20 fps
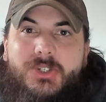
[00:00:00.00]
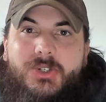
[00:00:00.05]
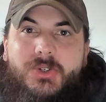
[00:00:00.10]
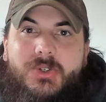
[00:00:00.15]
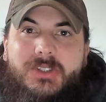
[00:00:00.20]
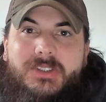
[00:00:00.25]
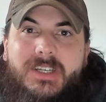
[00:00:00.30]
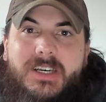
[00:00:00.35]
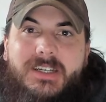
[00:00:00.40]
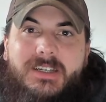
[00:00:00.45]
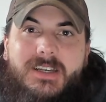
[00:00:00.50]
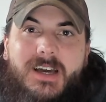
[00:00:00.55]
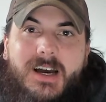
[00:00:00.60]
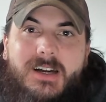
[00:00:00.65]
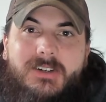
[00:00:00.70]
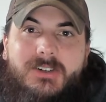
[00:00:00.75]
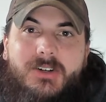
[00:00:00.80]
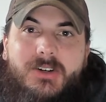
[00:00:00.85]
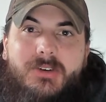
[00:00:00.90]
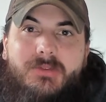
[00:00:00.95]
who is a
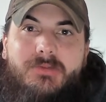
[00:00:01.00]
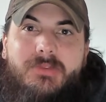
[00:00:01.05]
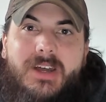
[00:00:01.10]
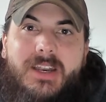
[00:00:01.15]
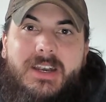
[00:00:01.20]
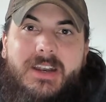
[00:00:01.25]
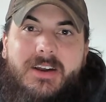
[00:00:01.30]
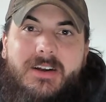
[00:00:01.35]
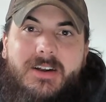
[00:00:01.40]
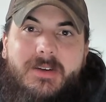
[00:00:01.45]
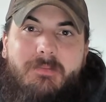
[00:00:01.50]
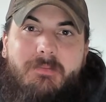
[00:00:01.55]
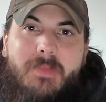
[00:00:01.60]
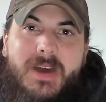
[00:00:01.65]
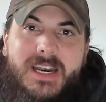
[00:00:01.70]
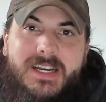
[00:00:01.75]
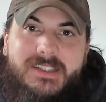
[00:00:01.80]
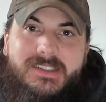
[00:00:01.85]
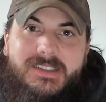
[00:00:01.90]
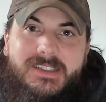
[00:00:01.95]
doctor of veterinary
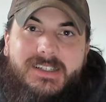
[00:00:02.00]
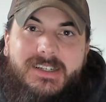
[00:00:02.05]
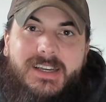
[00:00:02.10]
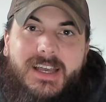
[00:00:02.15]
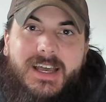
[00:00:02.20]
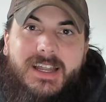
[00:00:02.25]
medicine